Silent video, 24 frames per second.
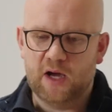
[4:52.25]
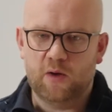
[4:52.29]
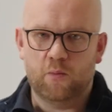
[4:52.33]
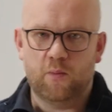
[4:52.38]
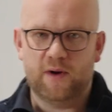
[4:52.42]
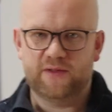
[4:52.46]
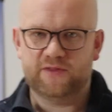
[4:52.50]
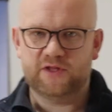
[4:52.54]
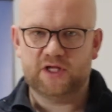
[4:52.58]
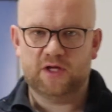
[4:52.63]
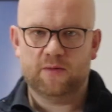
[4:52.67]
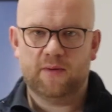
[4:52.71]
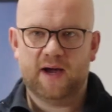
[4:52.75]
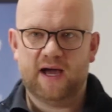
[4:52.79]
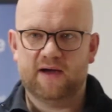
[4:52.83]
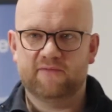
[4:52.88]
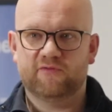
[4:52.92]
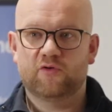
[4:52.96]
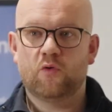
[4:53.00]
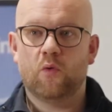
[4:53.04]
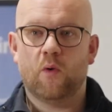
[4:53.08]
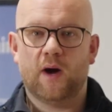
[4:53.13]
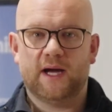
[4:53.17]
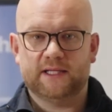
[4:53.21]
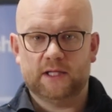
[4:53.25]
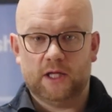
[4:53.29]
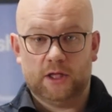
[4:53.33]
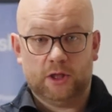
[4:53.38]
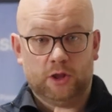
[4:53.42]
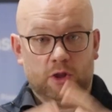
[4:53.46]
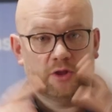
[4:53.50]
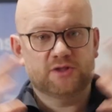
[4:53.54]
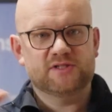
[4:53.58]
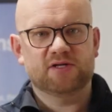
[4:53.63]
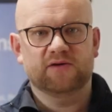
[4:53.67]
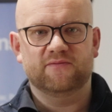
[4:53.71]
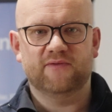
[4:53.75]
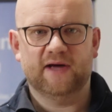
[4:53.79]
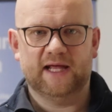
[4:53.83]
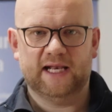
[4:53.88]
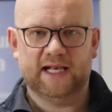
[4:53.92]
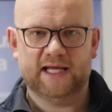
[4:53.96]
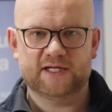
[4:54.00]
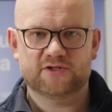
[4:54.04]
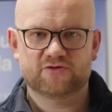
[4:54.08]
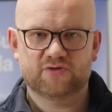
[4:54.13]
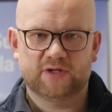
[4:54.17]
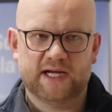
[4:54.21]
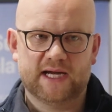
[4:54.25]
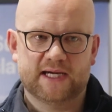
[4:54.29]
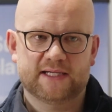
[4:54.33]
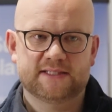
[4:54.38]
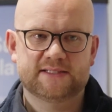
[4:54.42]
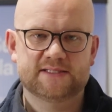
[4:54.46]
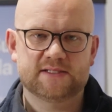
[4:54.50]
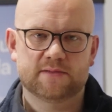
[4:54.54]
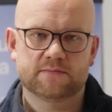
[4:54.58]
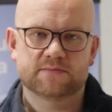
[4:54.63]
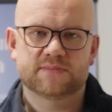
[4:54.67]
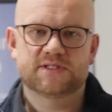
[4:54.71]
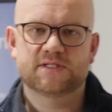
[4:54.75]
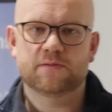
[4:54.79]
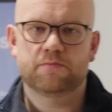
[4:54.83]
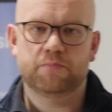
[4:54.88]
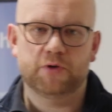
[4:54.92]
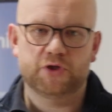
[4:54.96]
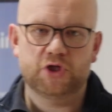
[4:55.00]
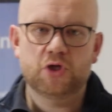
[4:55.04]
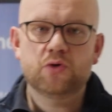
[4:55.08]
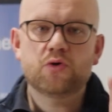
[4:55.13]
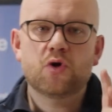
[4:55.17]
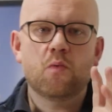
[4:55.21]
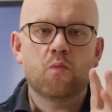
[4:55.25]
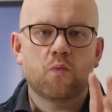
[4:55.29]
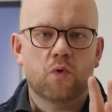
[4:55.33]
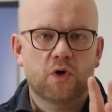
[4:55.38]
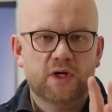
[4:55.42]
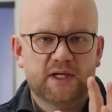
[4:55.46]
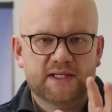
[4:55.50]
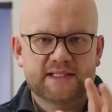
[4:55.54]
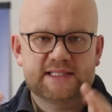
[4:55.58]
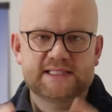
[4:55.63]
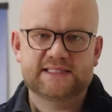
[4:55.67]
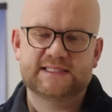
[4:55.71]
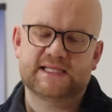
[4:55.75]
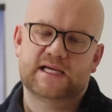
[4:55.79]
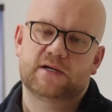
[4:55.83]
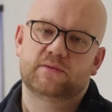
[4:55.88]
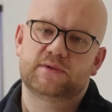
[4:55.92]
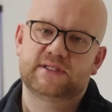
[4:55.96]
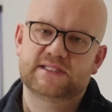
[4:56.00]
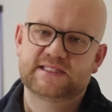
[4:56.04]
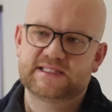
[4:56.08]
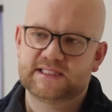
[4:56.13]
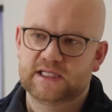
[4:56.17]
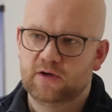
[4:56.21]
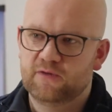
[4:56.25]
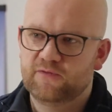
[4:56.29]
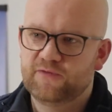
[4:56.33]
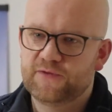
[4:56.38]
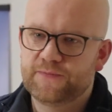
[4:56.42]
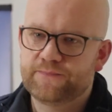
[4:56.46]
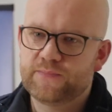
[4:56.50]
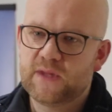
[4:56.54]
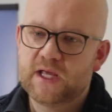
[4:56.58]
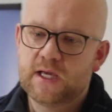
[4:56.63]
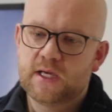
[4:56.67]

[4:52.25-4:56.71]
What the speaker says: whether you have quite a lot of electric items, but you can work this out yourself.